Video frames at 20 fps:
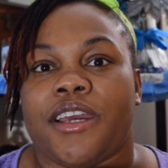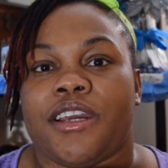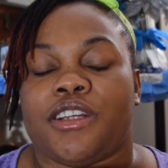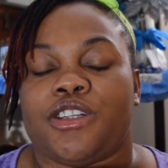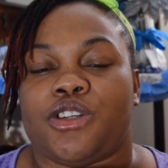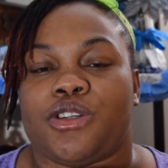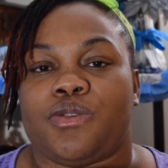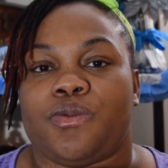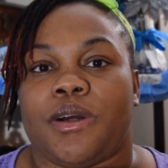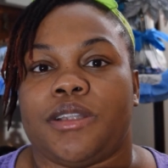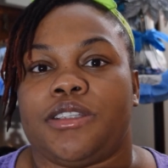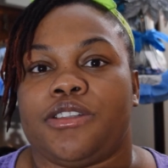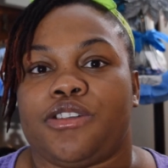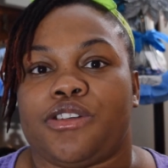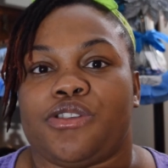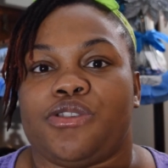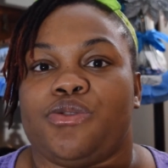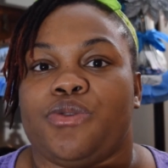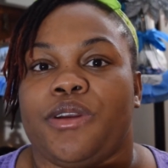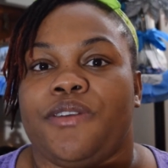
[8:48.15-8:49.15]
you just want to
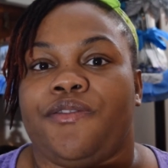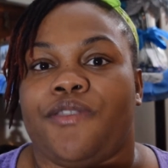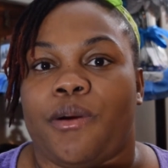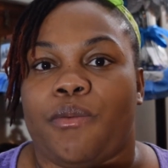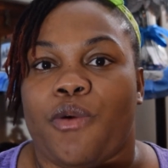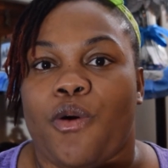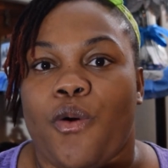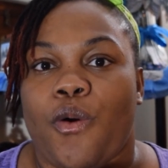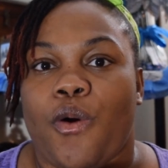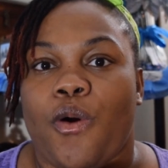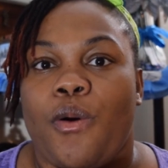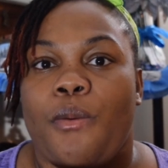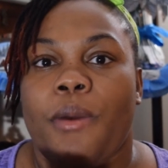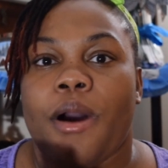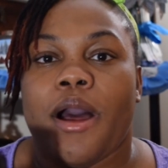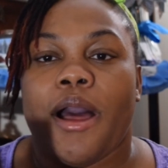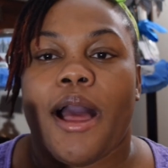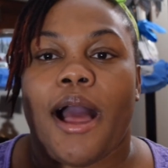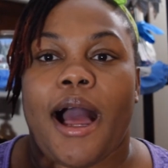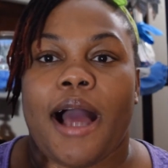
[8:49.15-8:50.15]
just do it from home
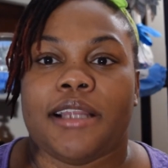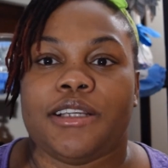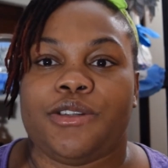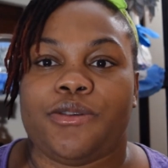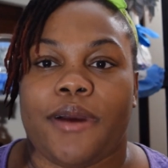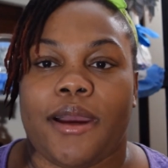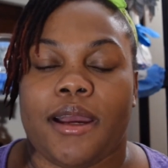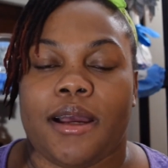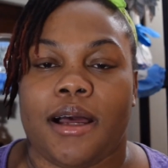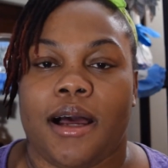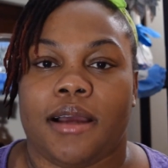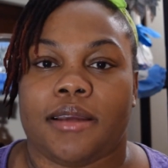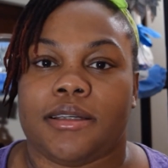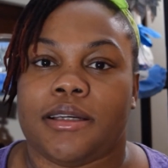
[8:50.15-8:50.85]
and try a,